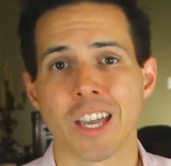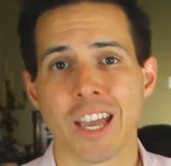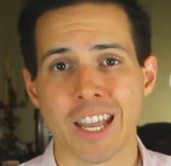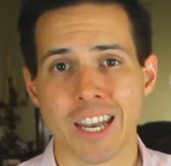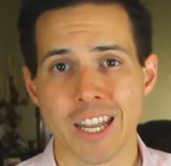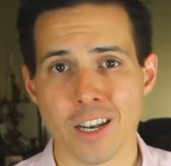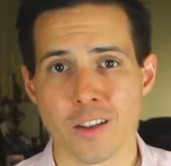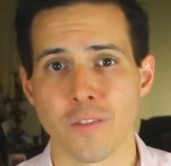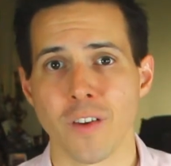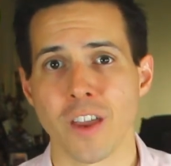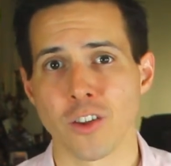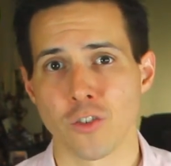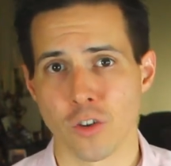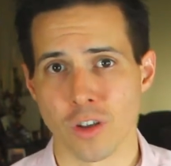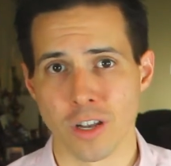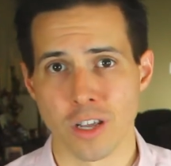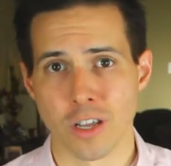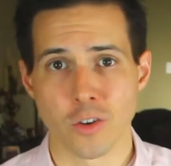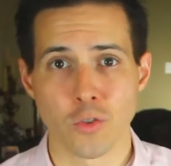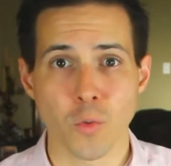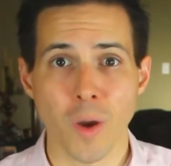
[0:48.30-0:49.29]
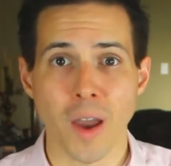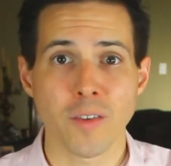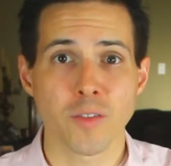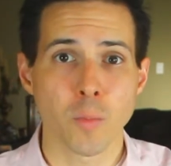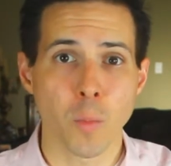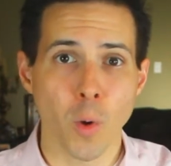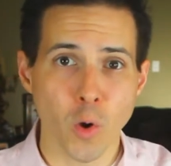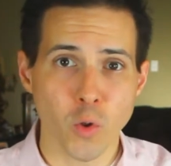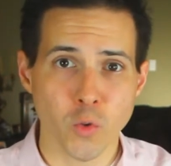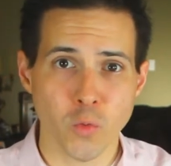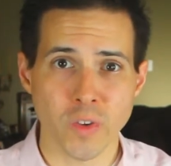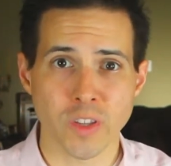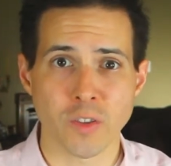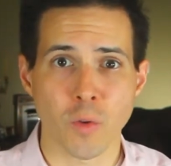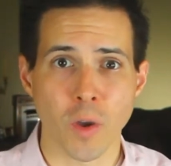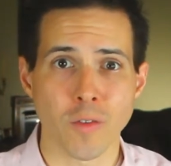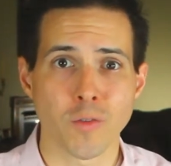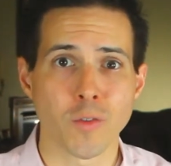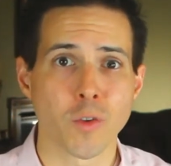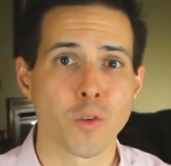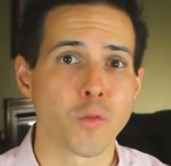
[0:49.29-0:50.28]
and innovation. It derives most of its
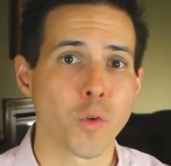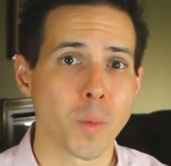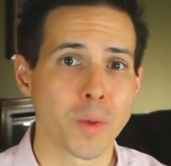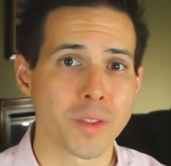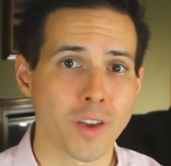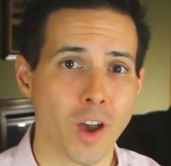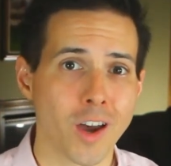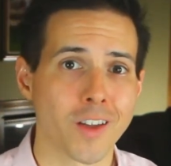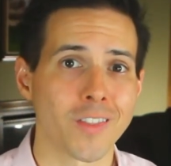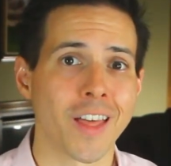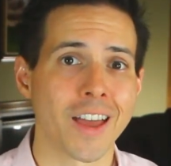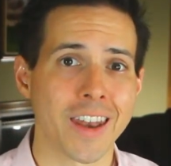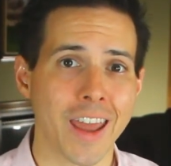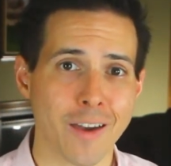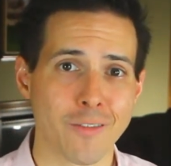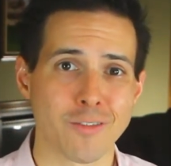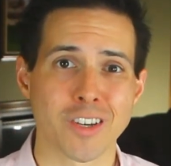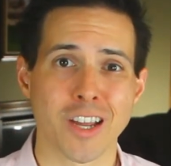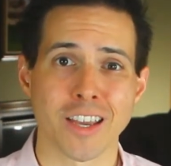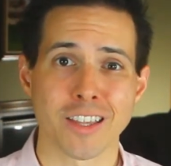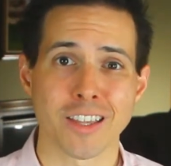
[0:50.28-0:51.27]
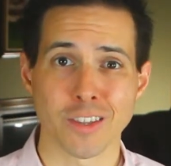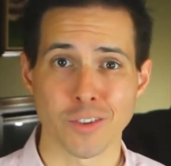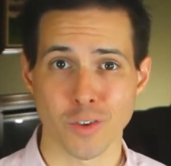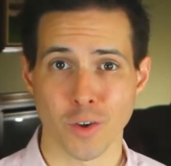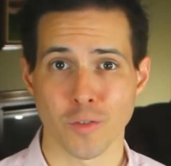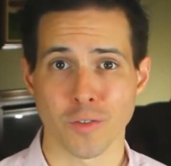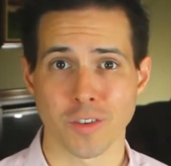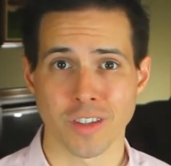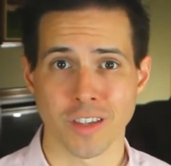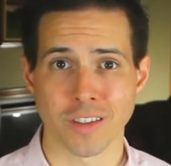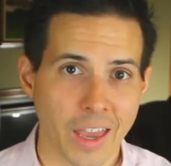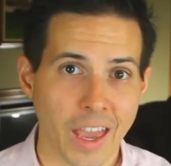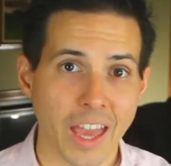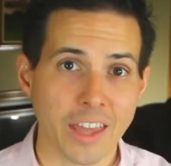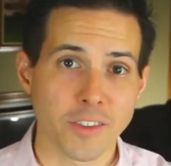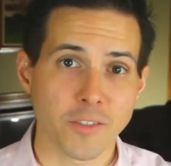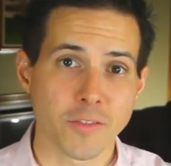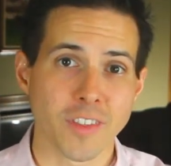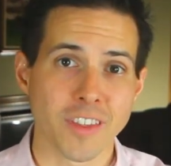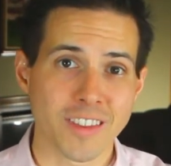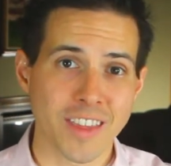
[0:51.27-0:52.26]
revenue from its online advertising services.
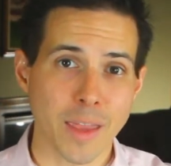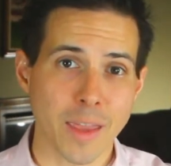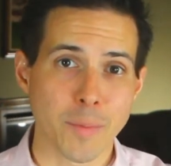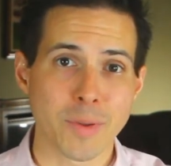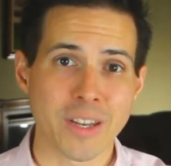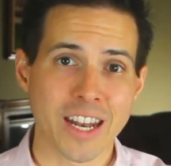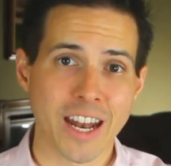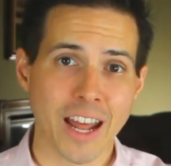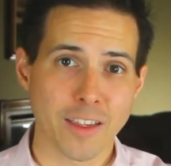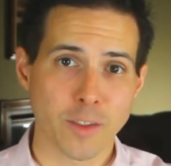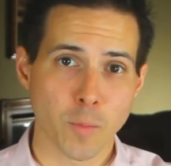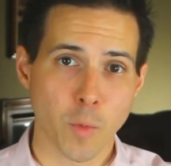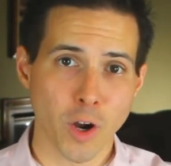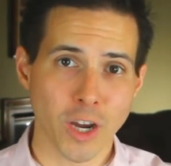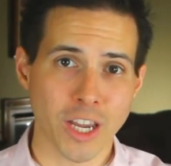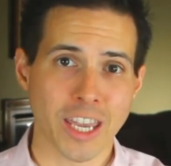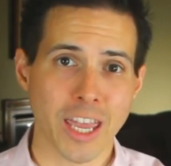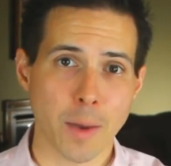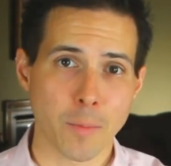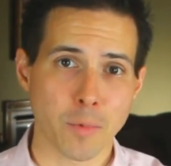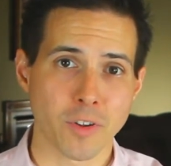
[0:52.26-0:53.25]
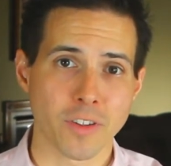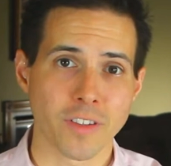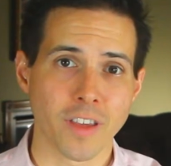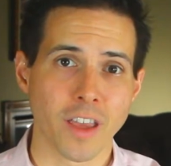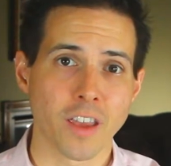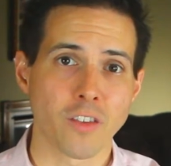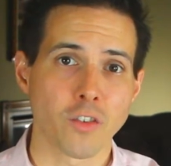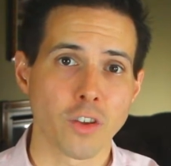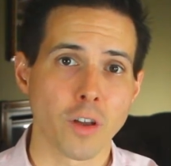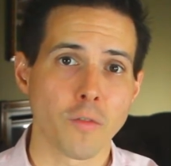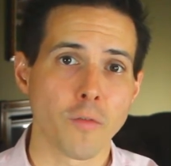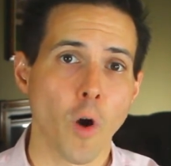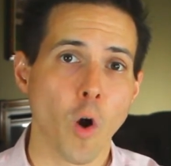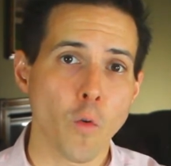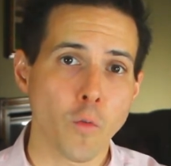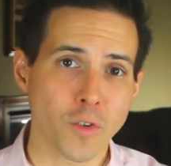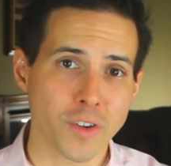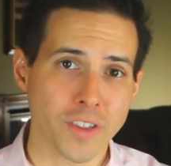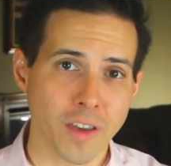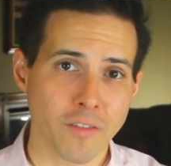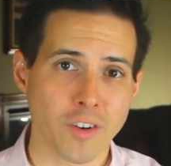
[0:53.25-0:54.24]
As of this taping, it has a market capitalization of
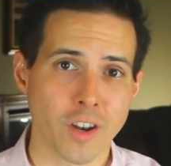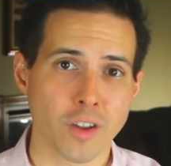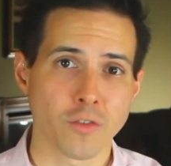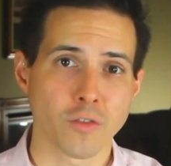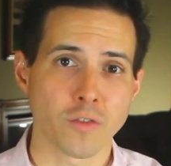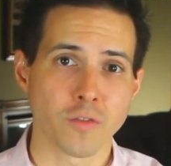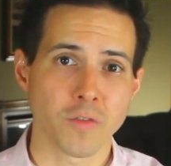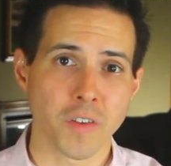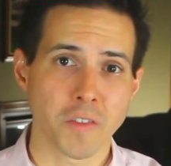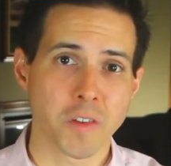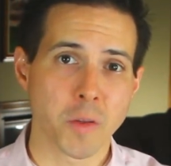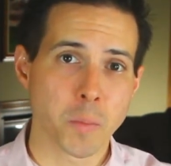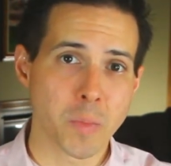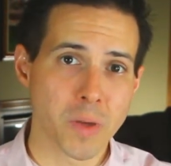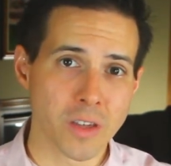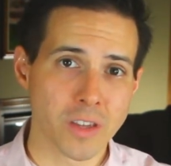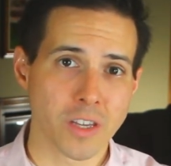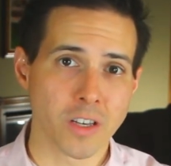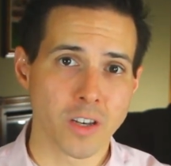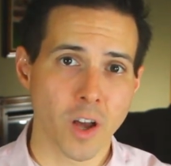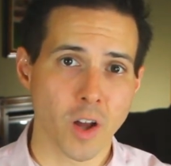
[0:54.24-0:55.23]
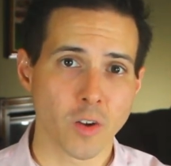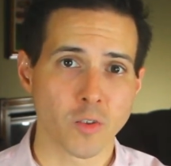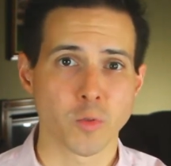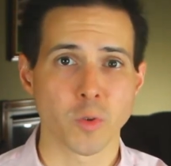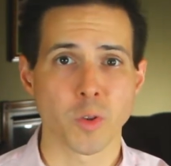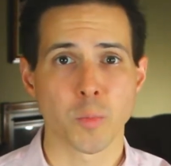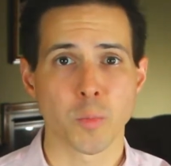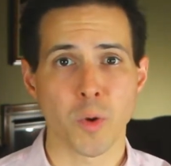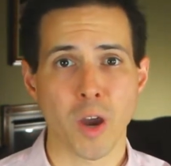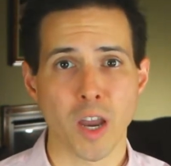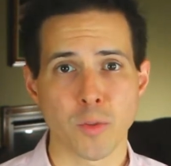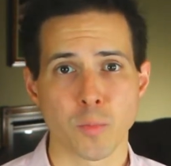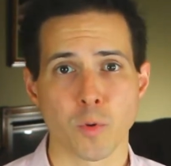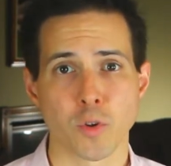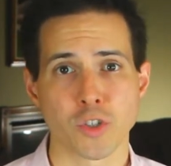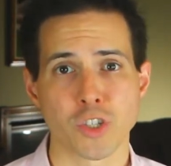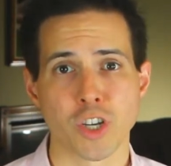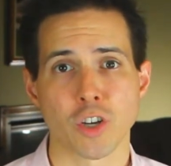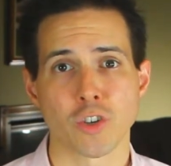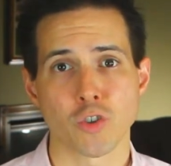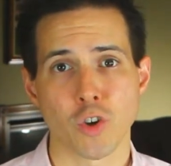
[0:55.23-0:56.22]
over $750 billion with price per
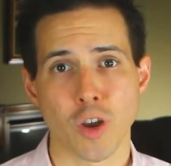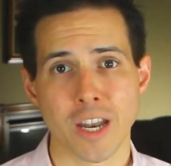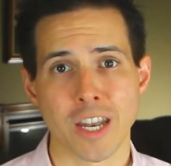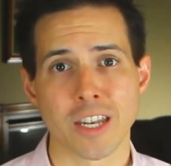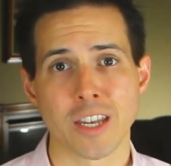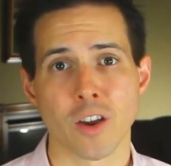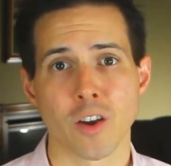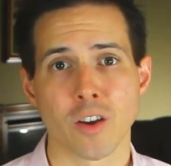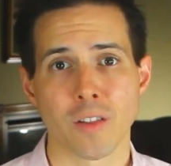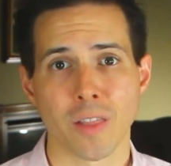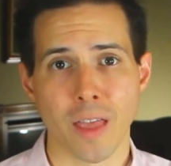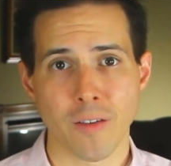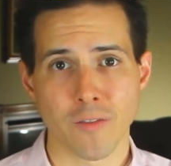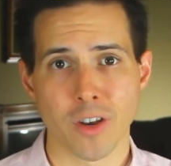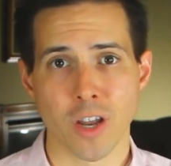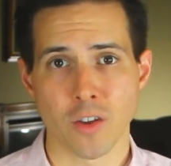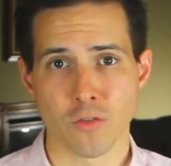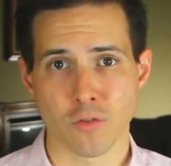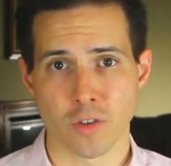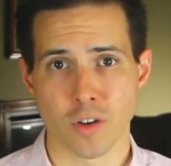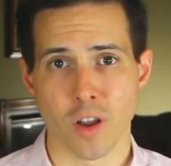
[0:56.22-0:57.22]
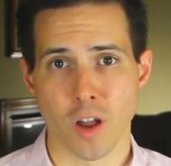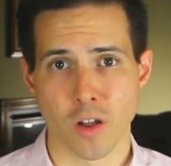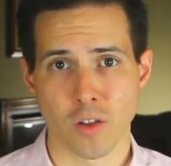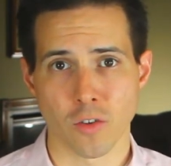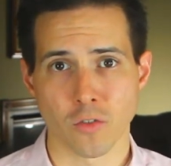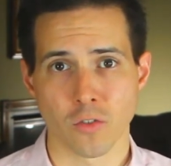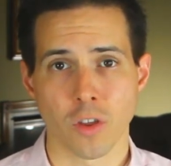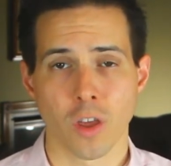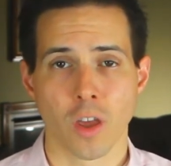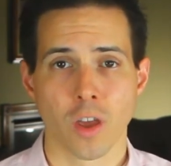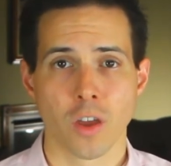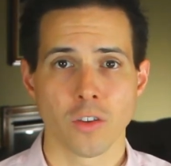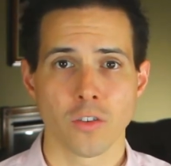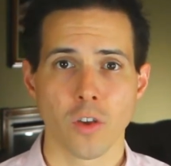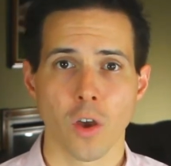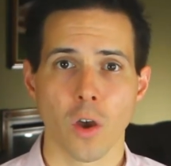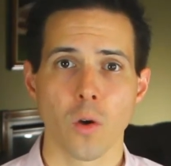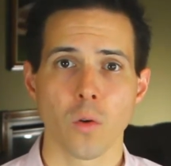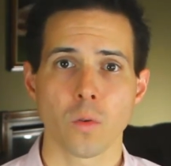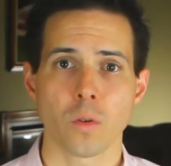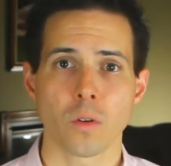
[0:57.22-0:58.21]
share trading near $1,100.
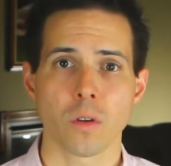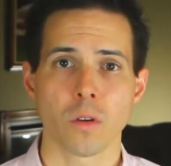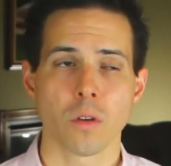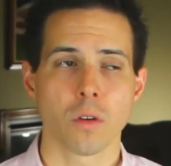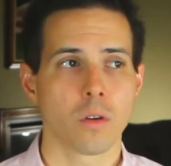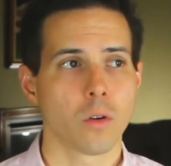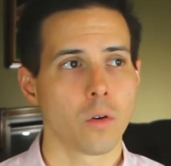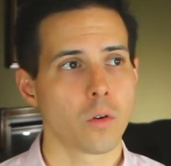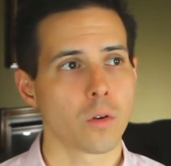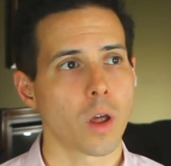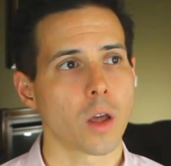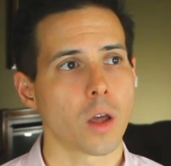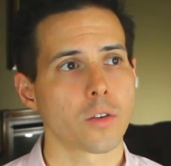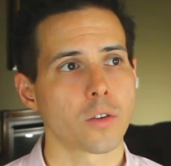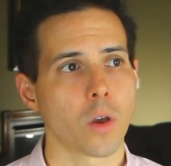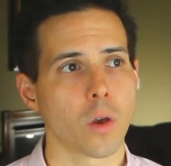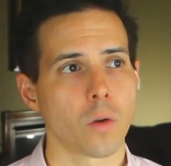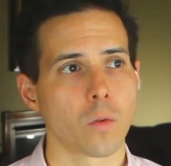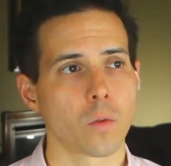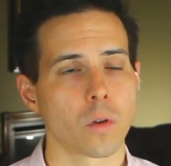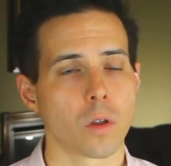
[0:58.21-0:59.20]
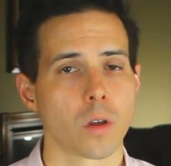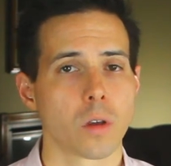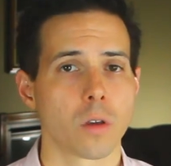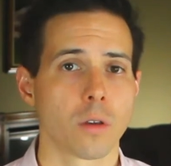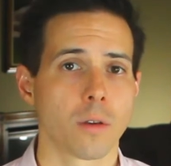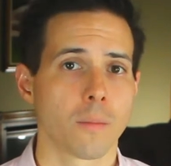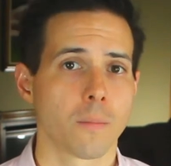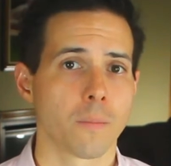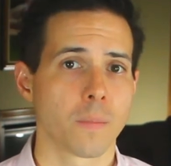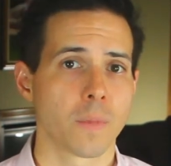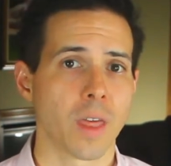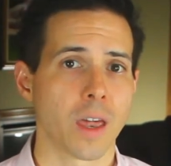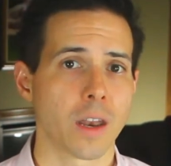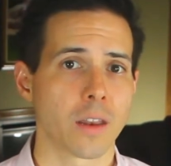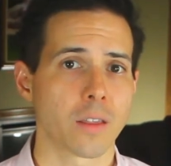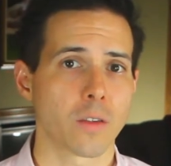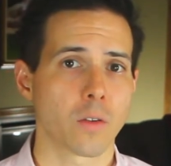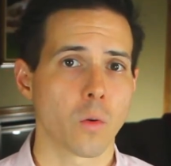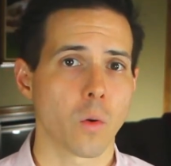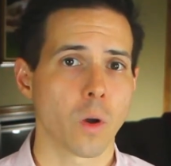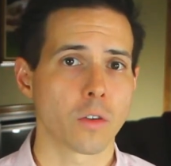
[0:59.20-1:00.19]
To own or not to own? That
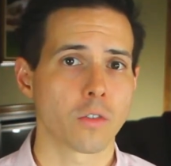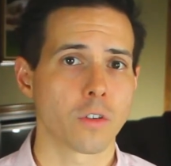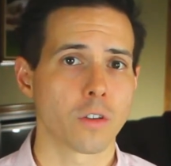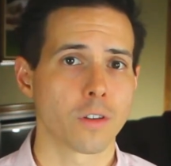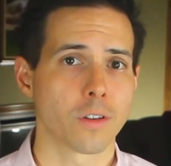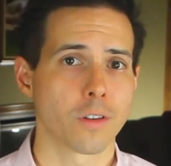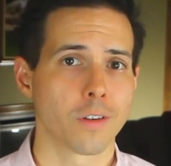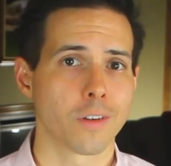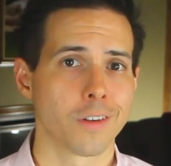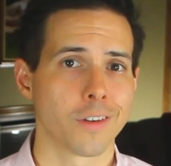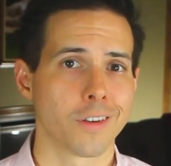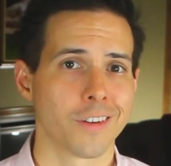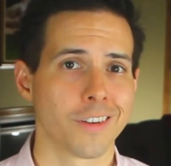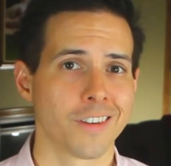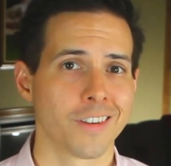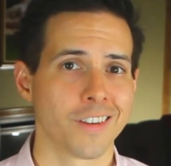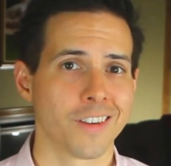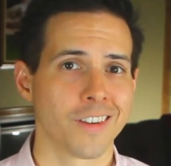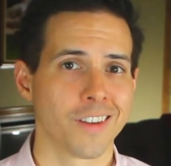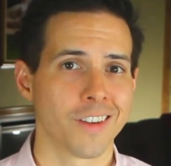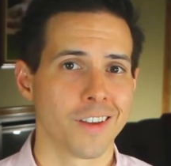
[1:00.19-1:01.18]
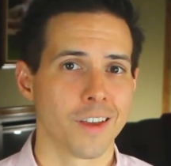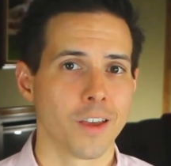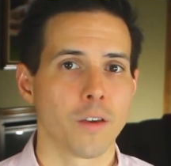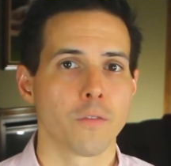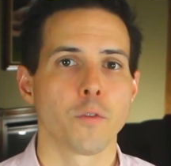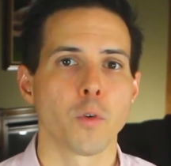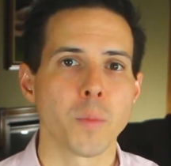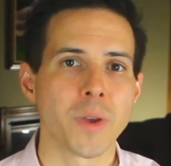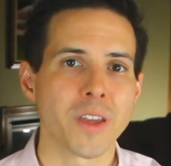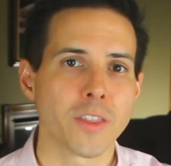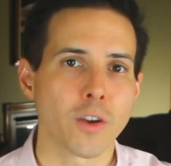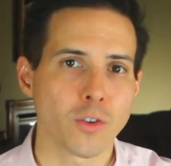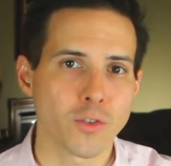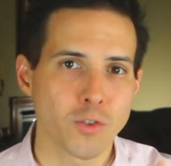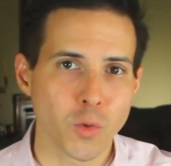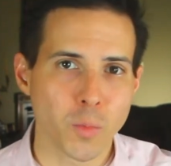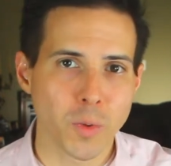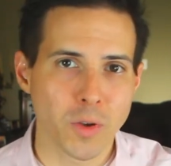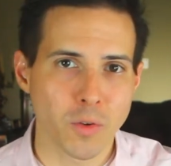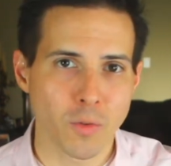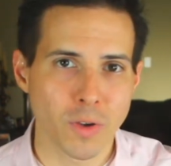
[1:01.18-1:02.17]
is the question. For me, there are
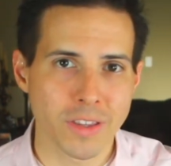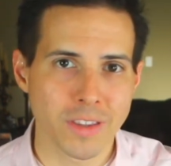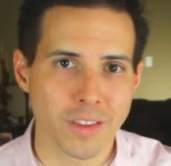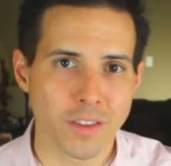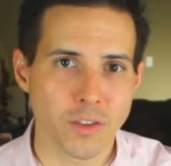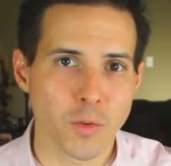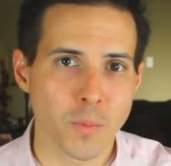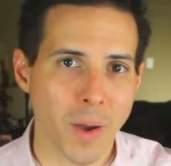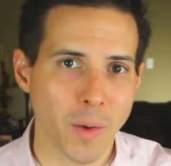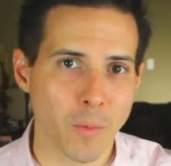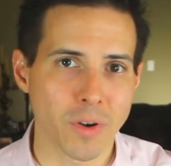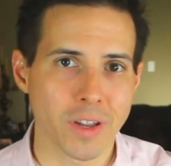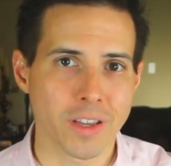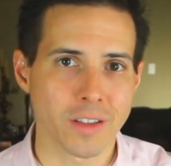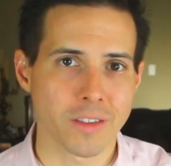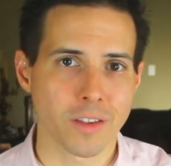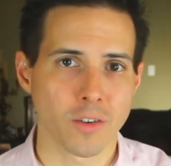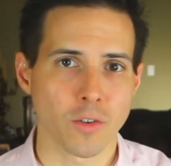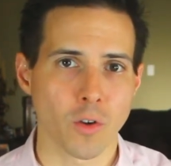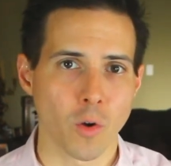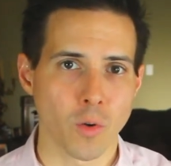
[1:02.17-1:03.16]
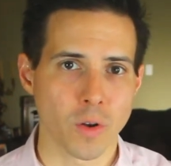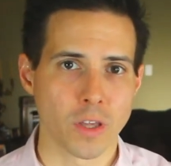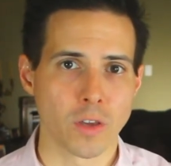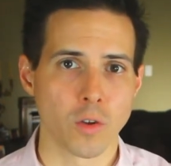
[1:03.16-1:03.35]
two big reasons you might want to consider owning